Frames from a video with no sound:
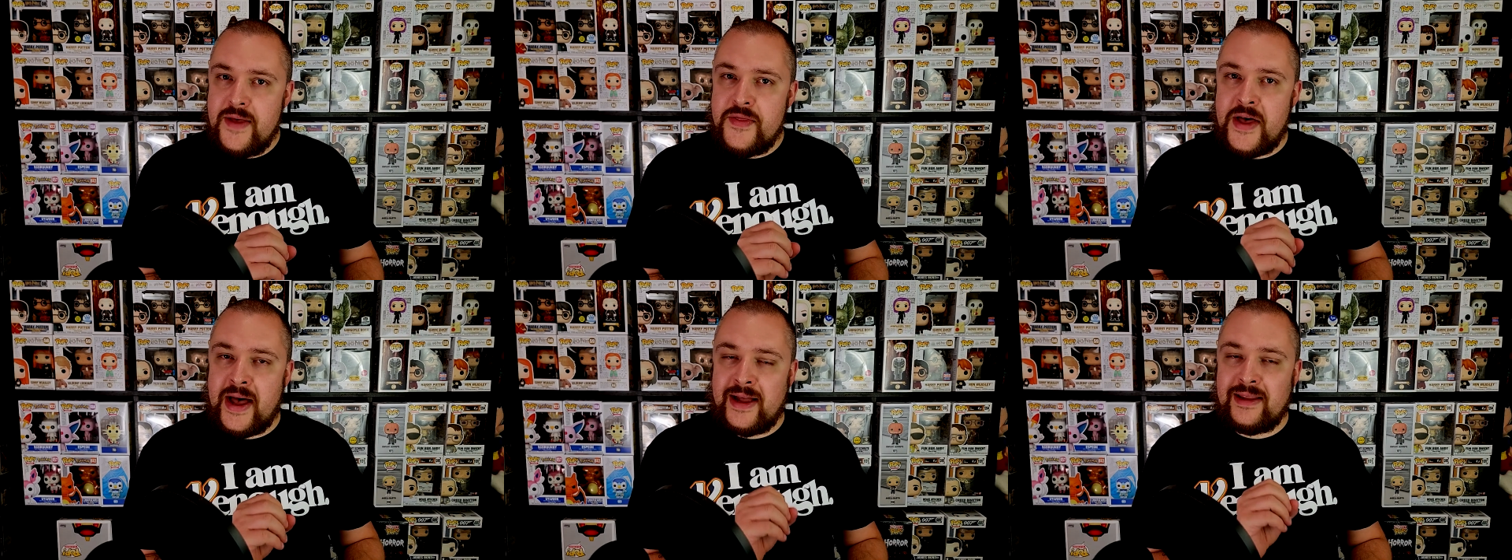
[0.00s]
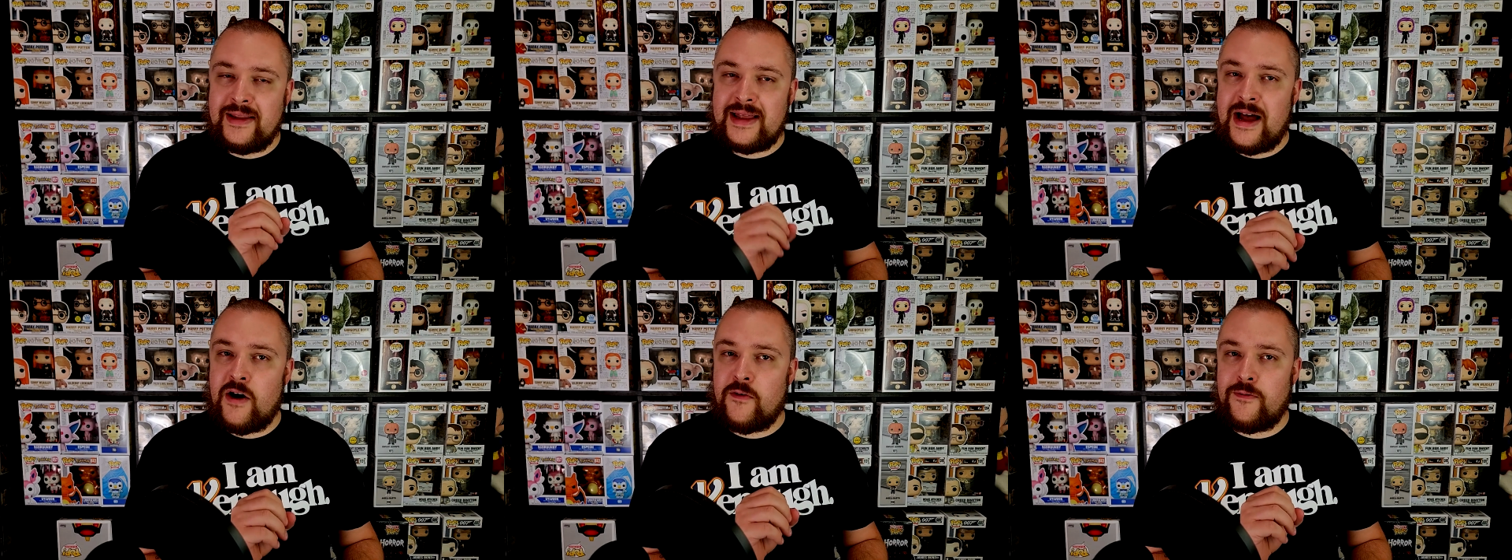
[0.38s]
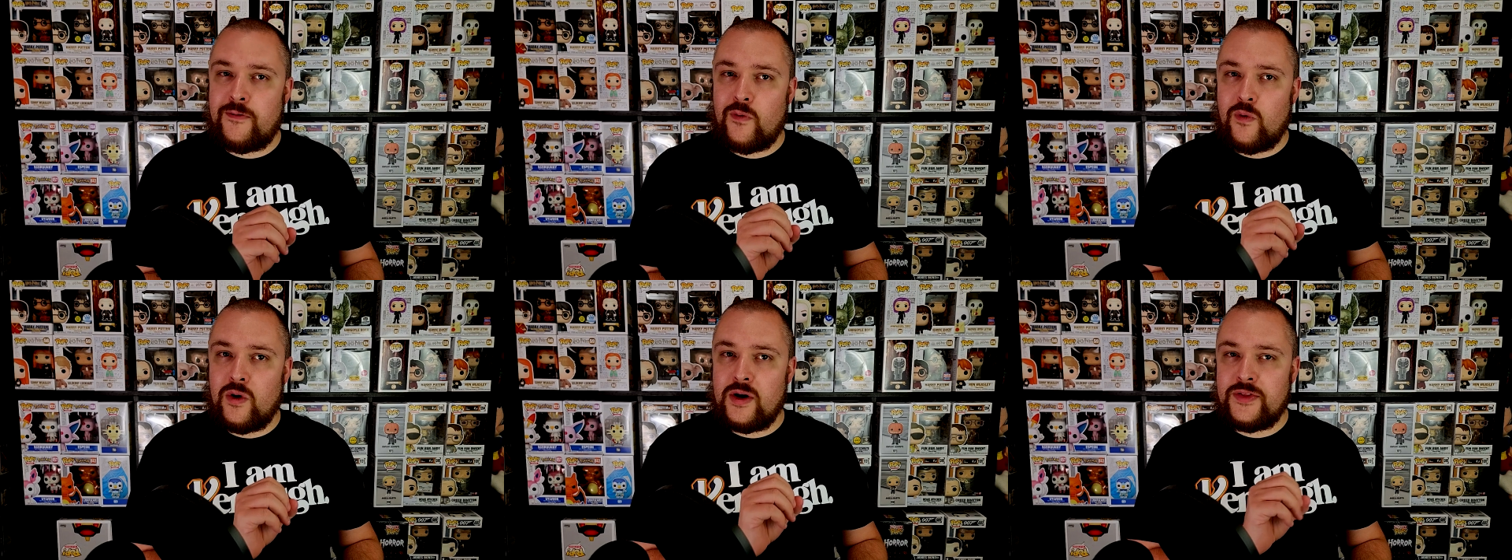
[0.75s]
that allow
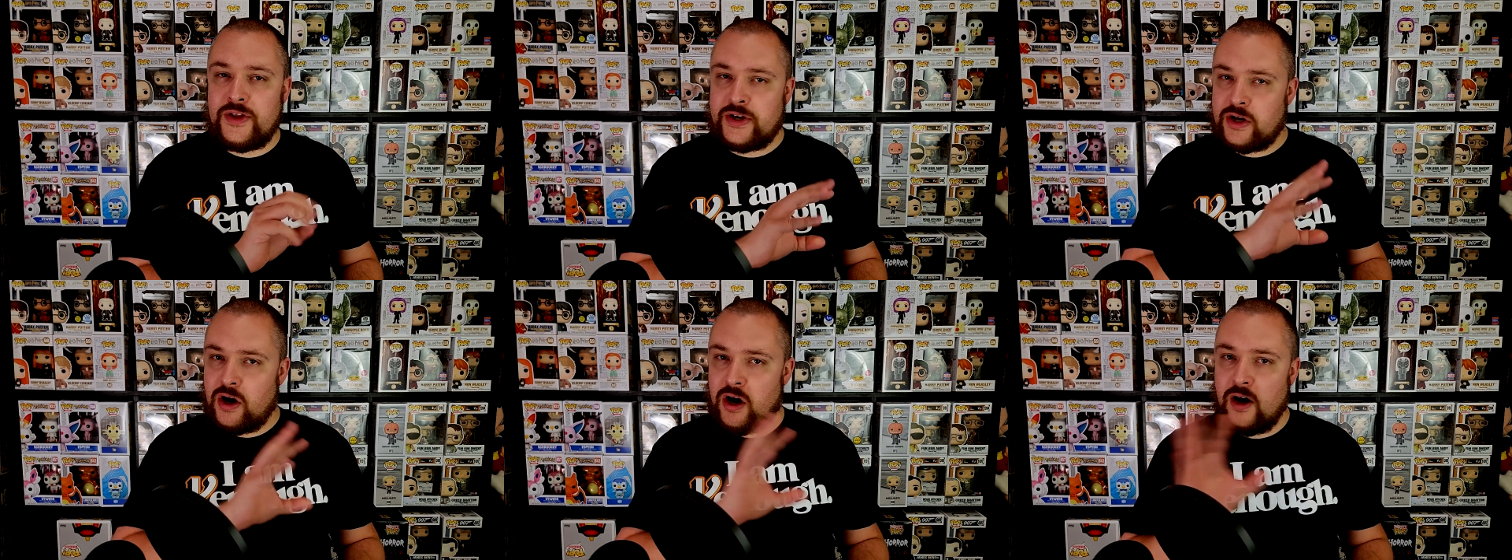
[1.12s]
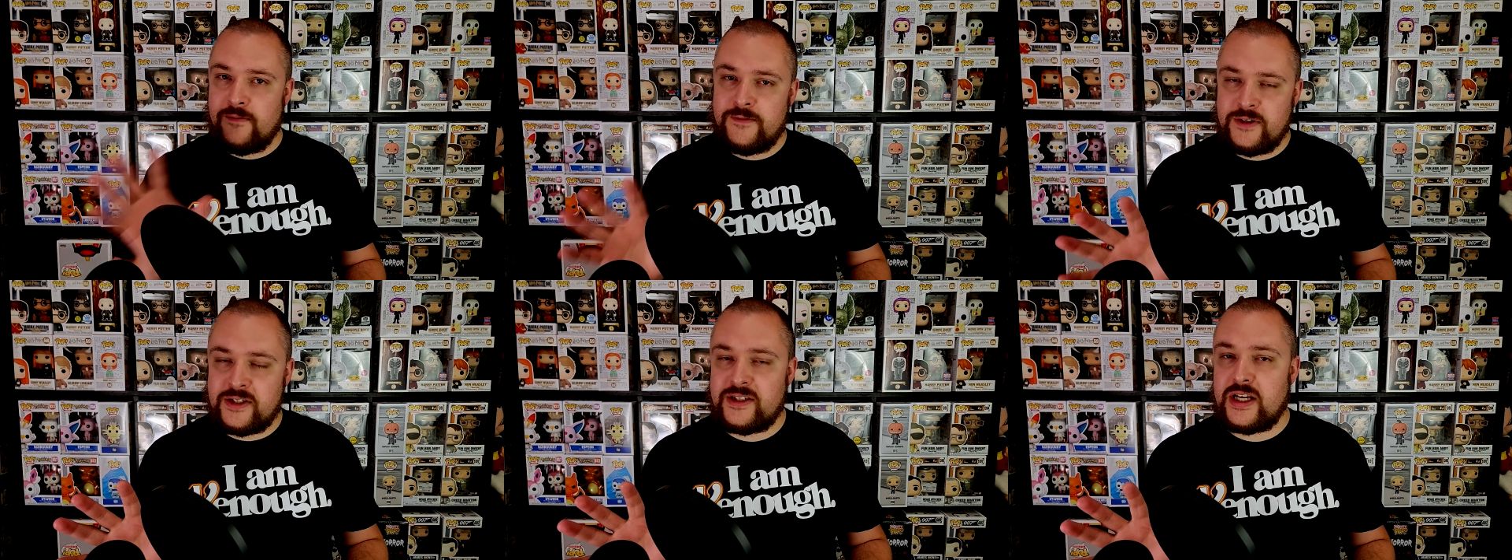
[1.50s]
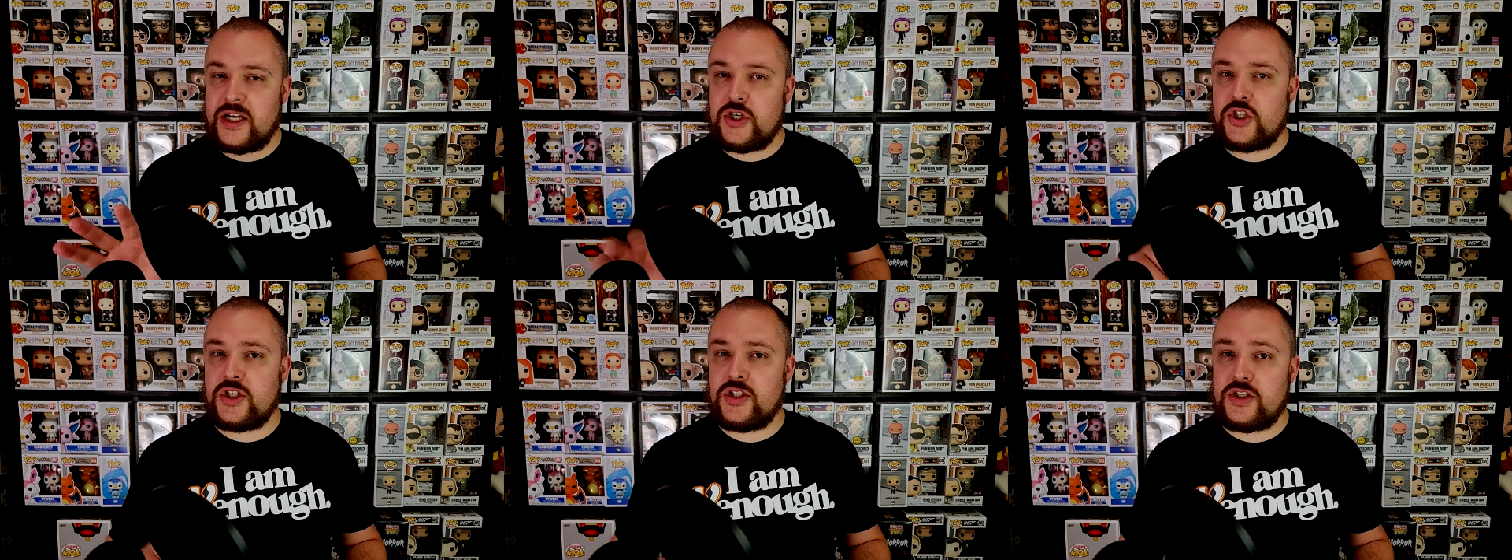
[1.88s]
for the
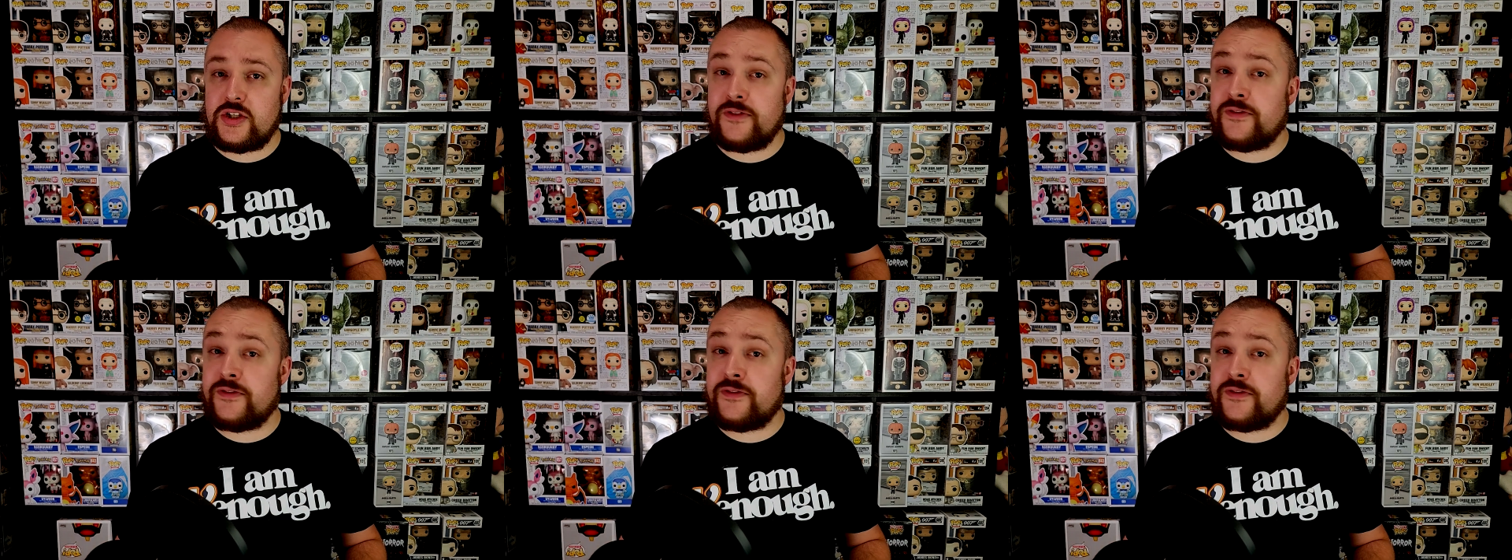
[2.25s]
conversations